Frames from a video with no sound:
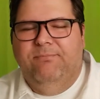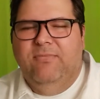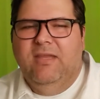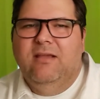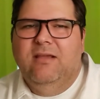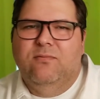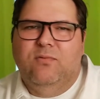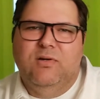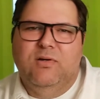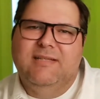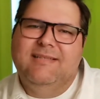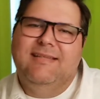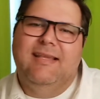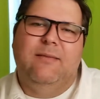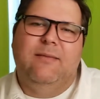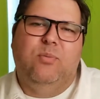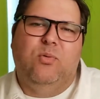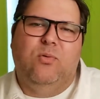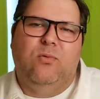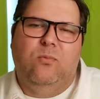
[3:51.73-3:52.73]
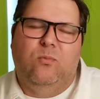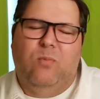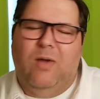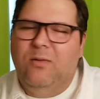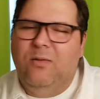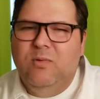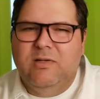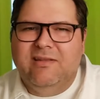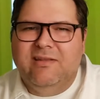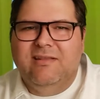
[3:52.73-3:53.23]
For example, why
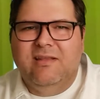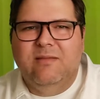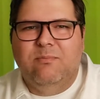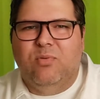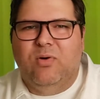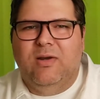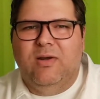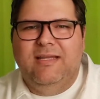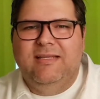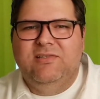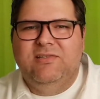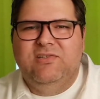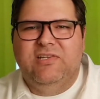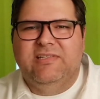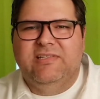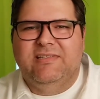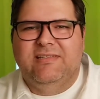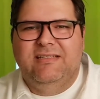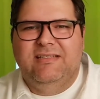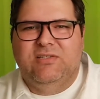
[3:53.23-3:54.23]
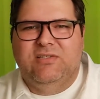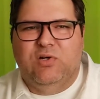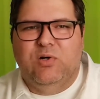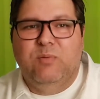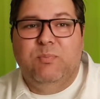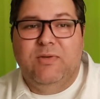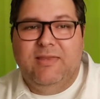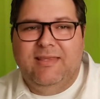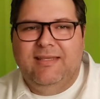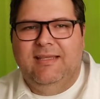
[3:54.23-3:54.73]
wouldn't the brain just
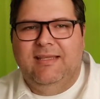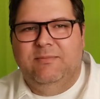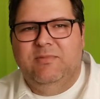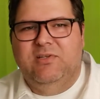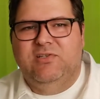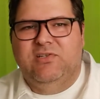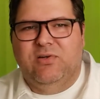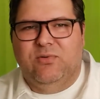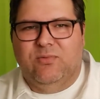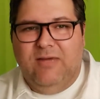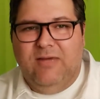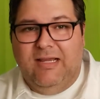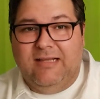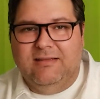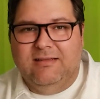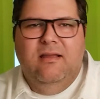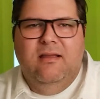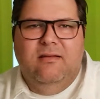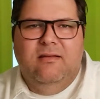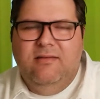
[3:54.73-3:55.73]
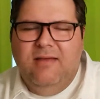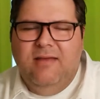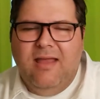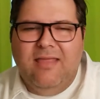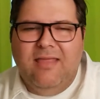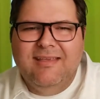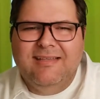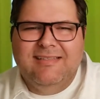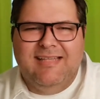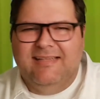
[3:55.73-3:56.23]
interpret the image correctly?
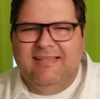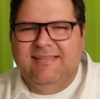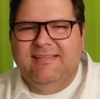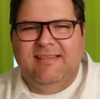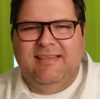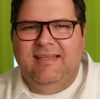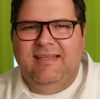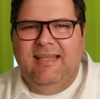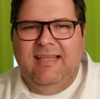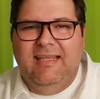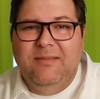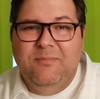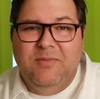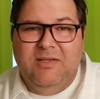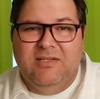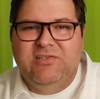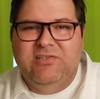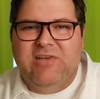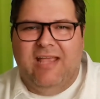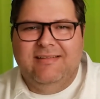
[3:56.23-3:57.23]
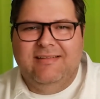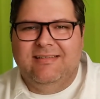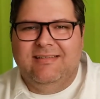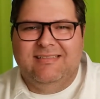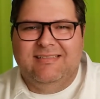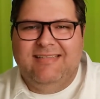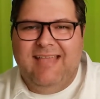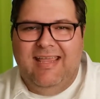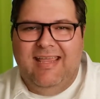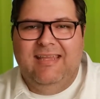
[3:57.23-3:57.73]
Nothing says that the image has to
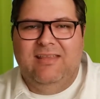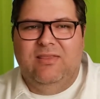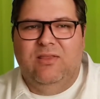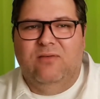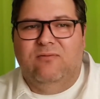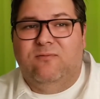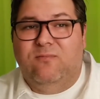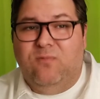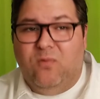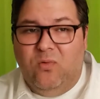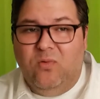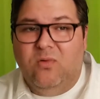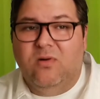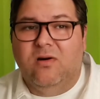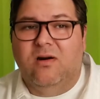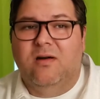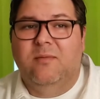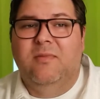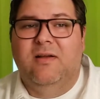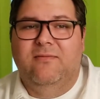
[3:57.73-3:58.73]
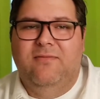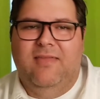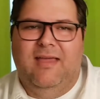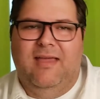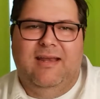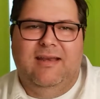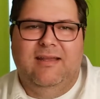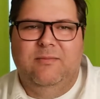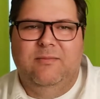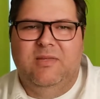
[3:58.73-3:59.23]
stay in the form of
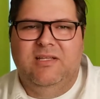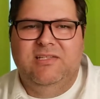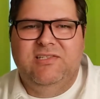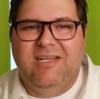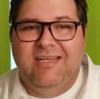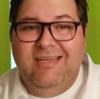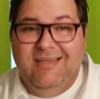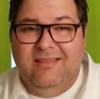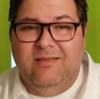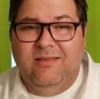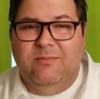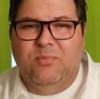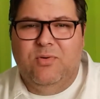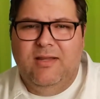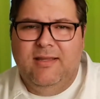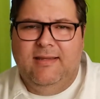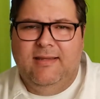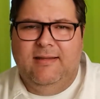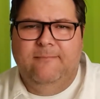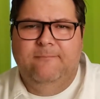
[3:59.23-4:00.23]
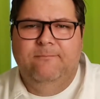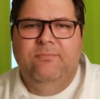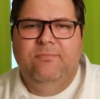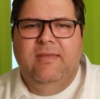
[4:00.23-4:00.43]
that image in the brain.